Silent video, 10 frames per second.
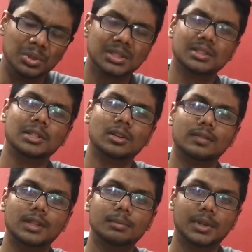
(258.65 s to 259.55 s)
worsening
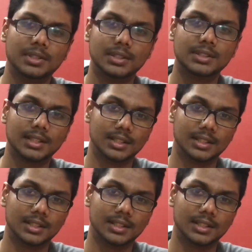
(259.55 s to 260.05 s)
of the patient's